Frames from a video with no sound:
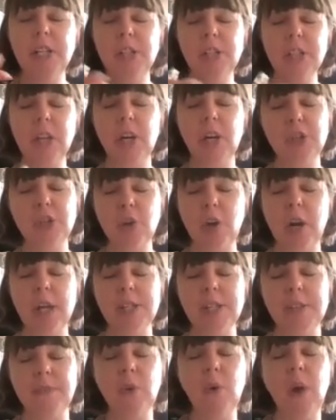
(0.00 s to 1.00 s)
you to close your
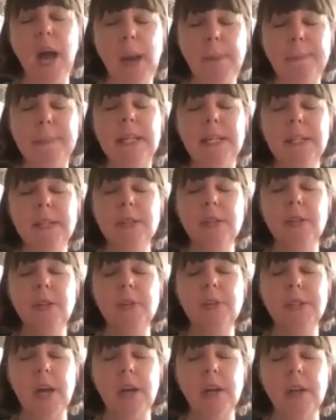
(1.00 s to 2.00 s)
eyes if you're happy to do
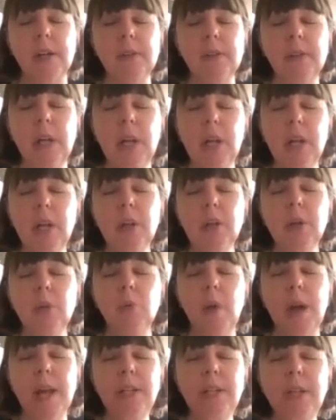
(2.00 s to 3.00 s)
so.
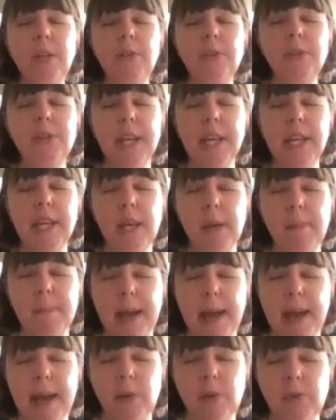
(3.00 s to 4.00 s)
When you think
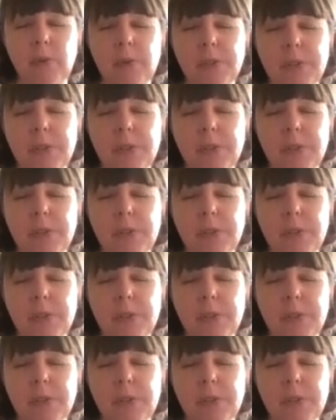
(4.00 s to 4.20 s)
about